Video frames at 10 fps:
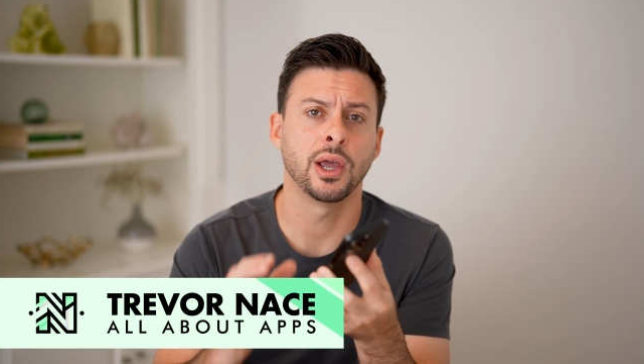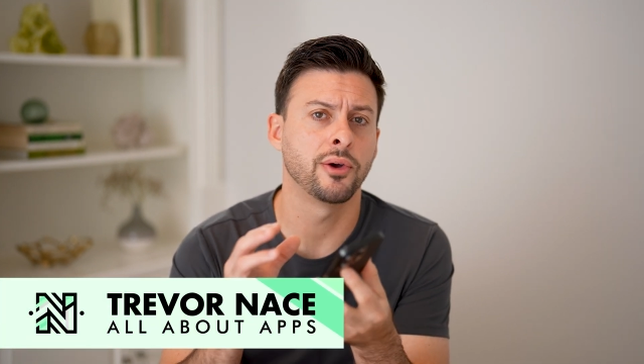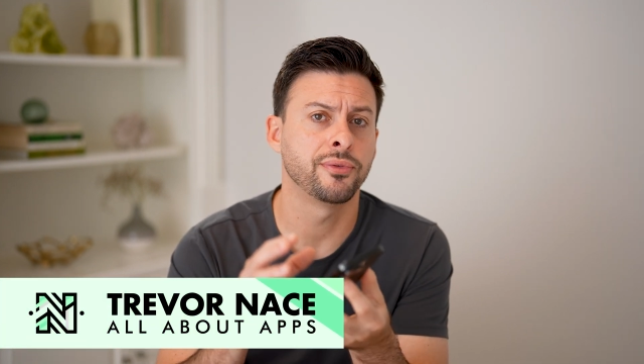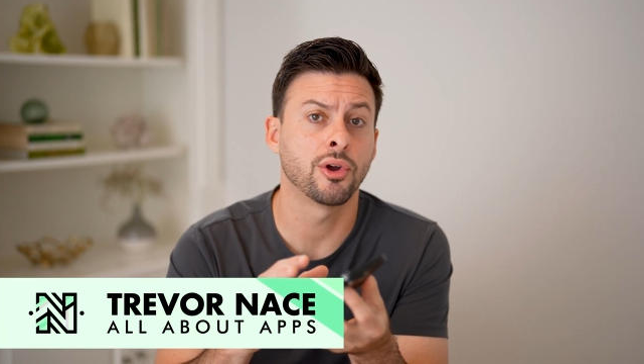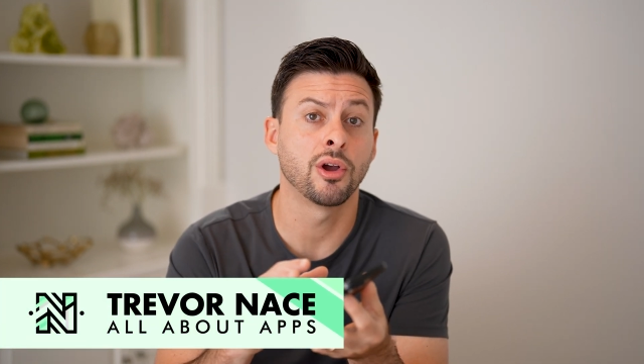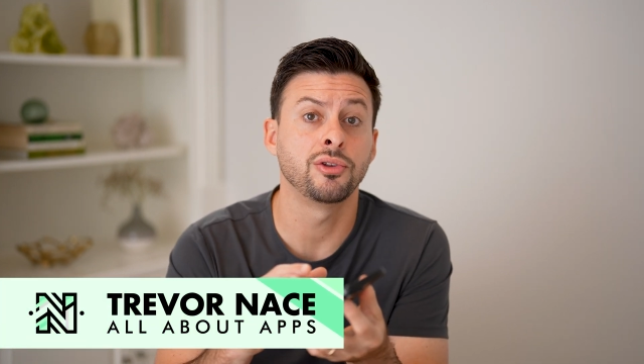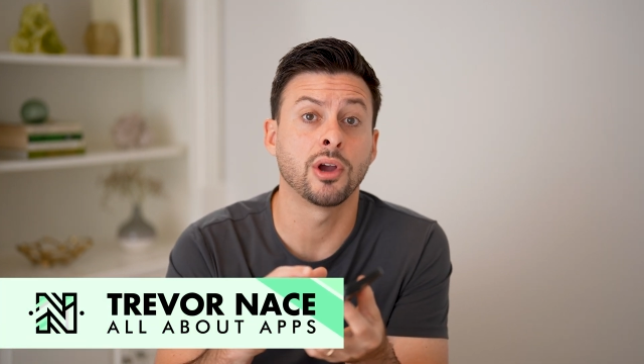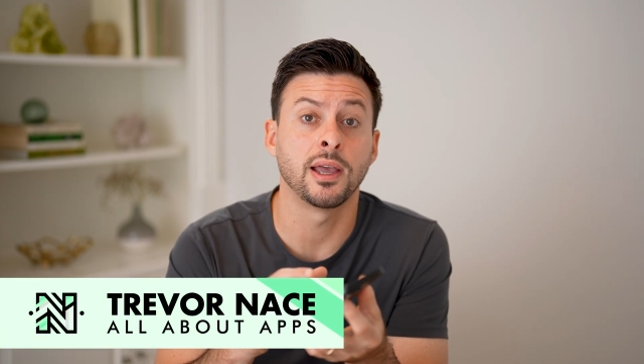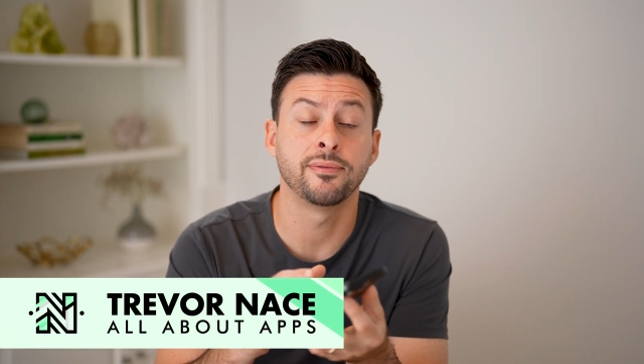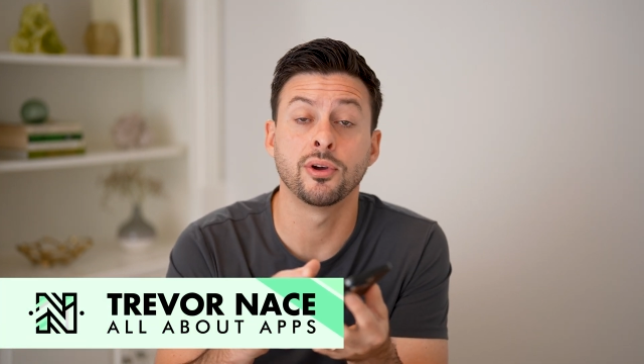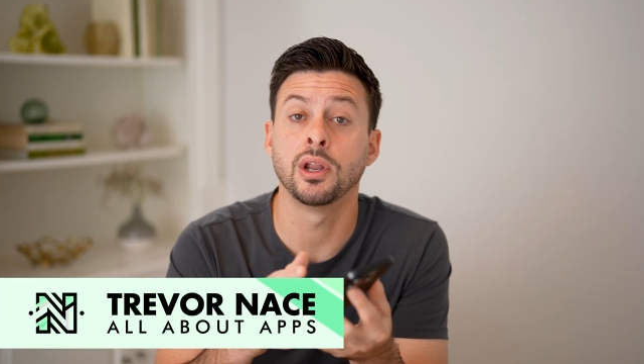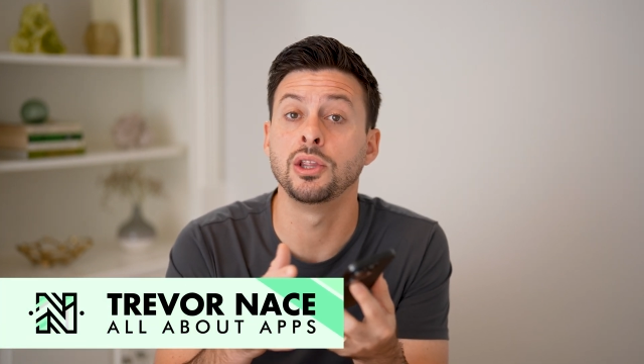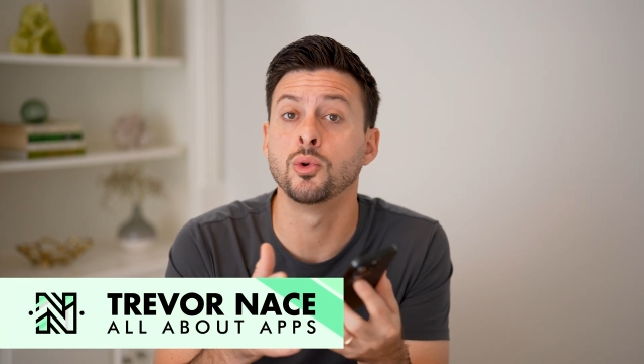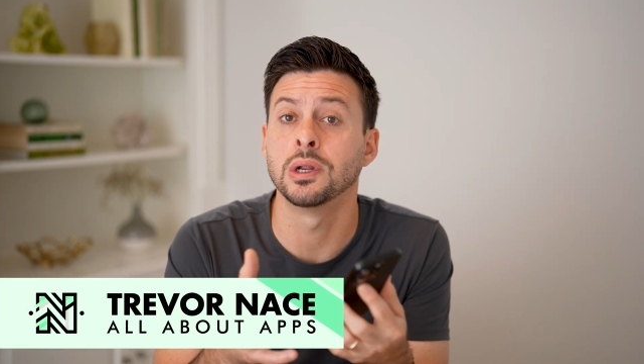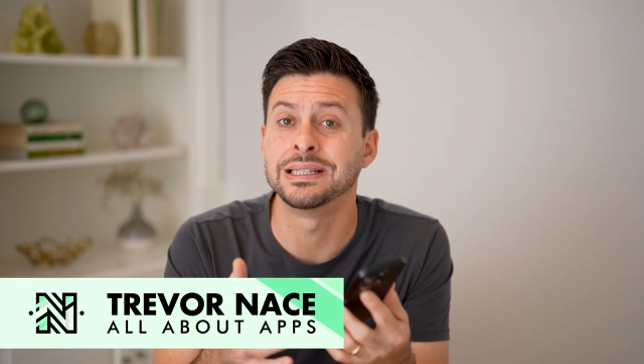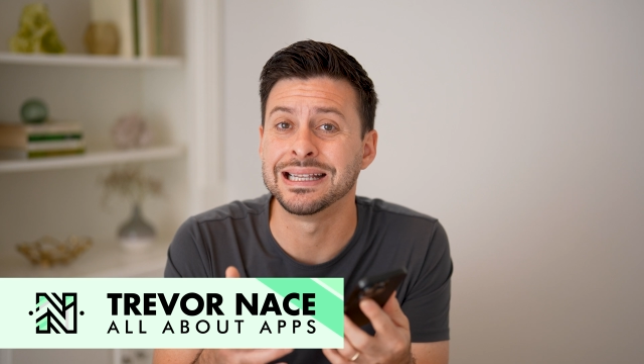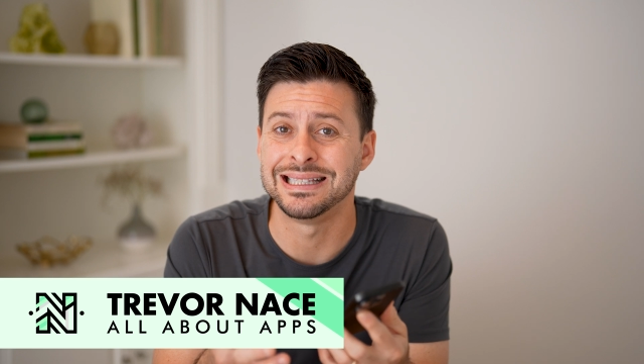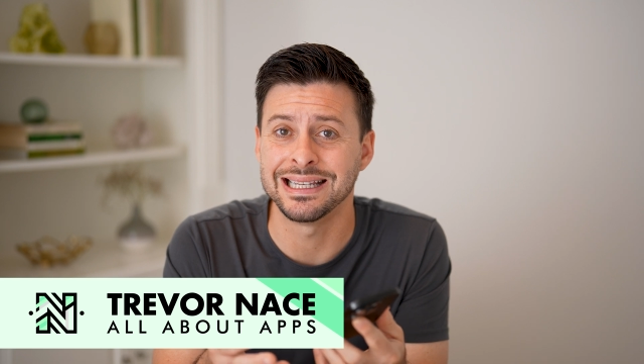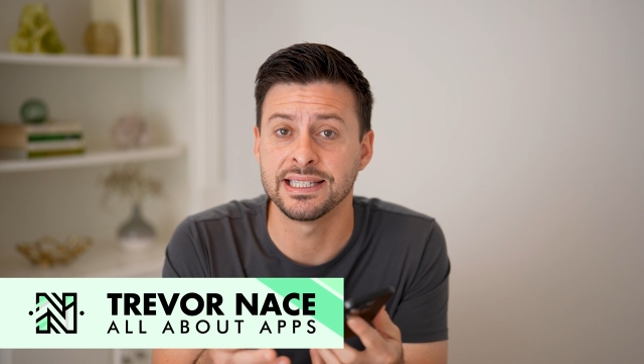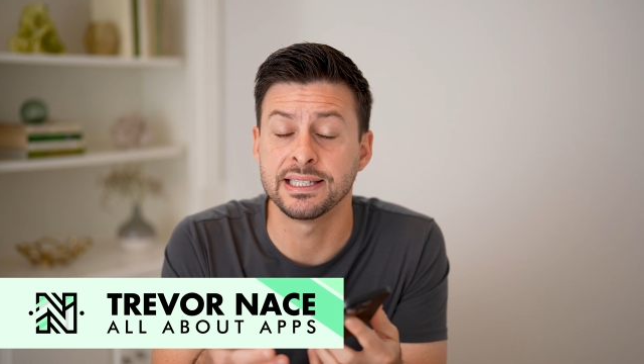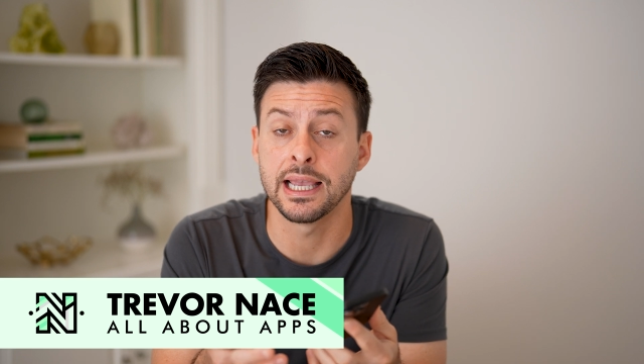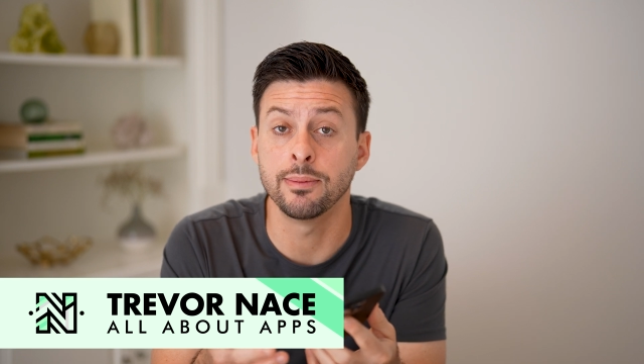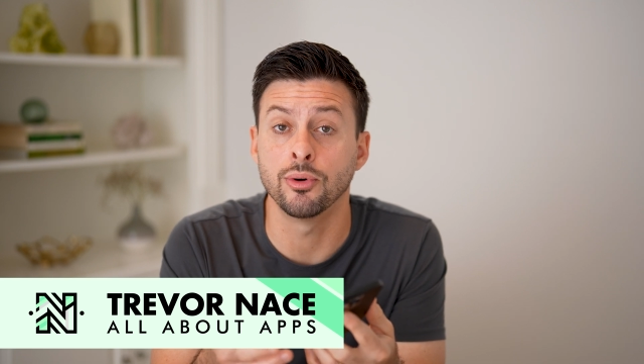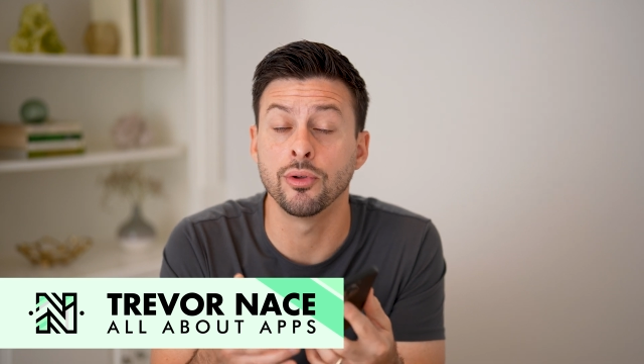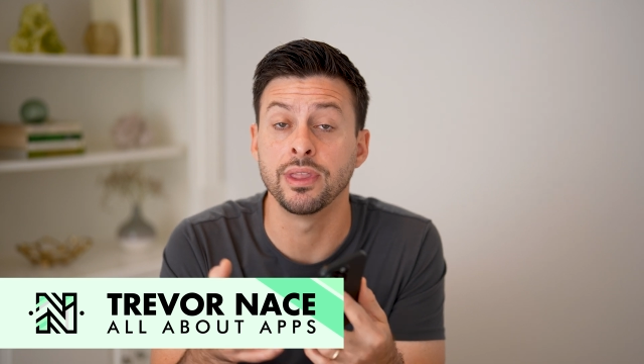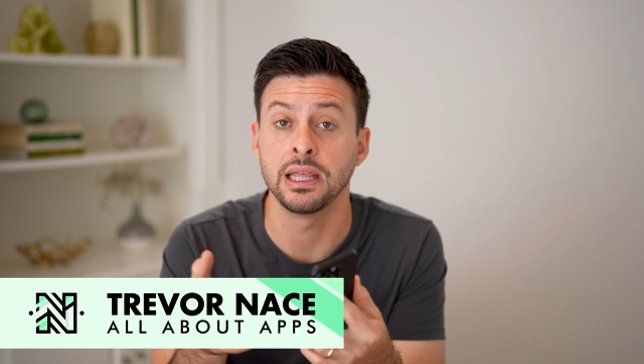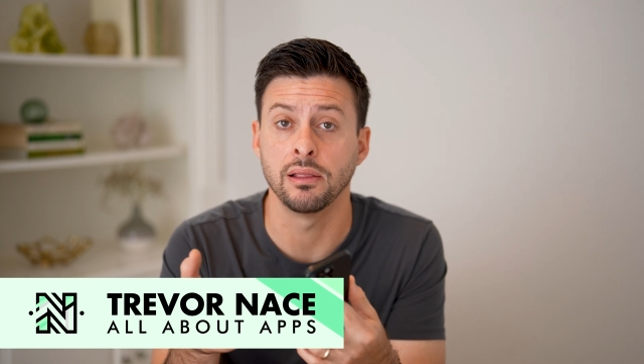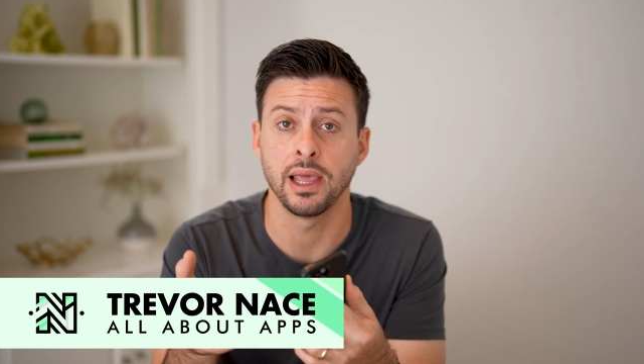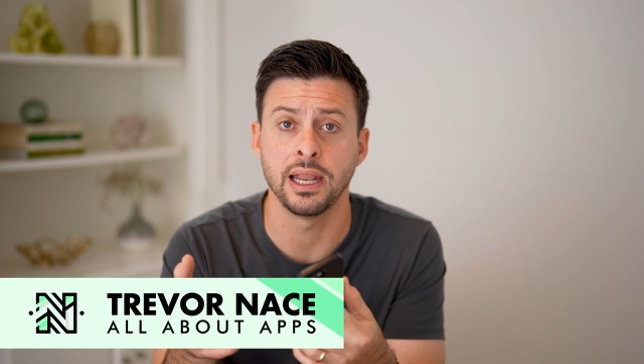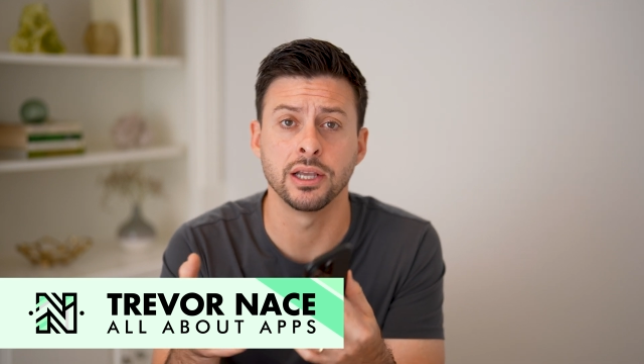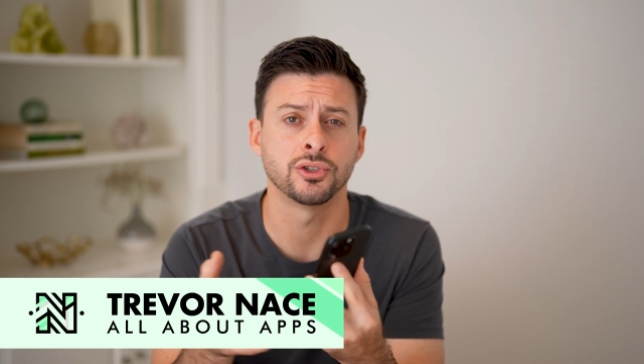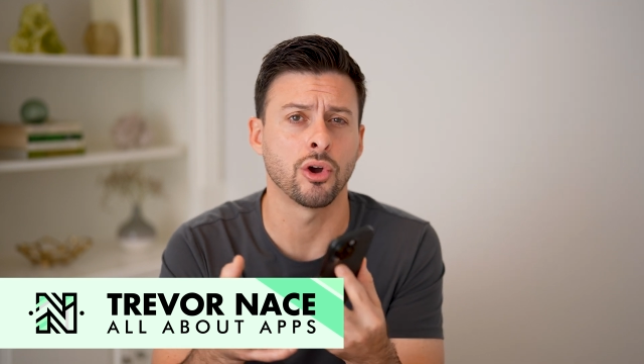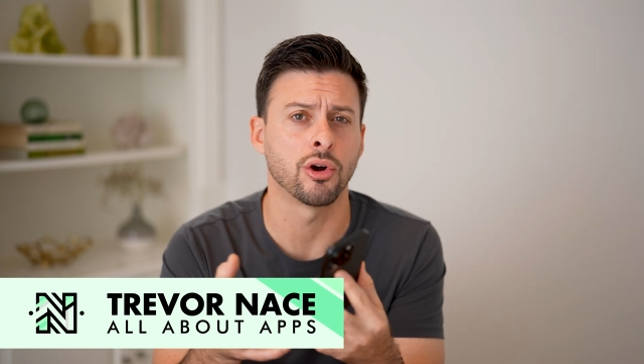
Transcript: Now, if you're on your iPhone and you want to disable the latest